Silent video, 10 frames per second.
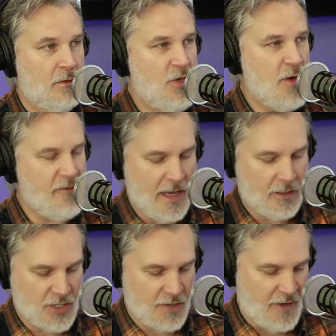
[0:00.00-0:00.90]
Do you have
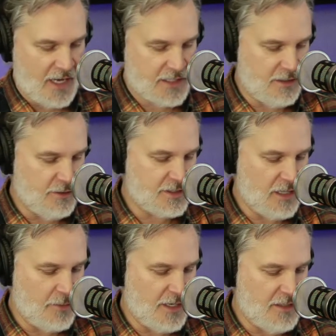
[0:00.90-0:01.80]
Michael J. Fox in your
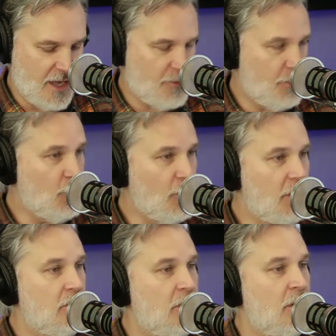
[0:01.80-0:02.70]
celebrity death
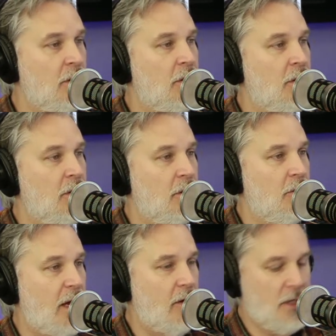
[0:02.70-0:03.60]
pool,
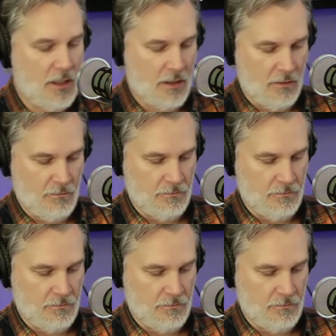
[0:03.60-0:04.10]
Poundcake?